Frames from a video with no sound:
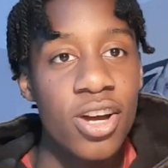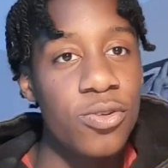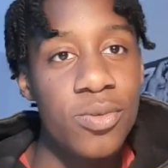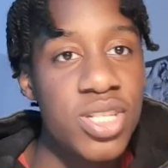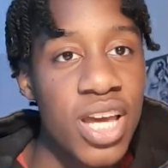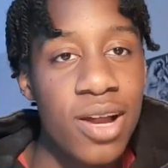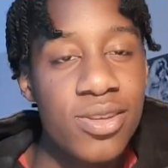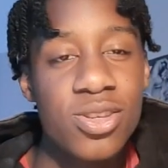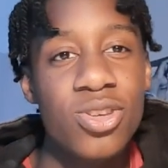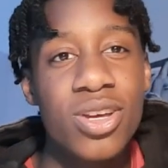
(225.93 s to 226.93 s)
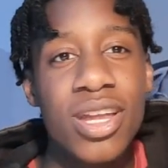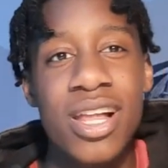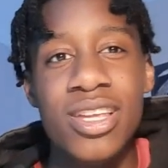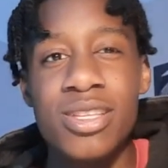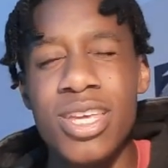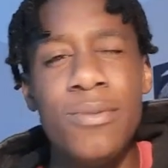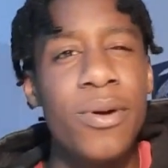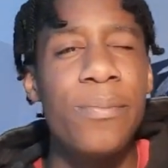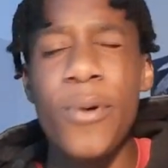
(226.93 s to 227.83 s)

group chat so you can at least keep up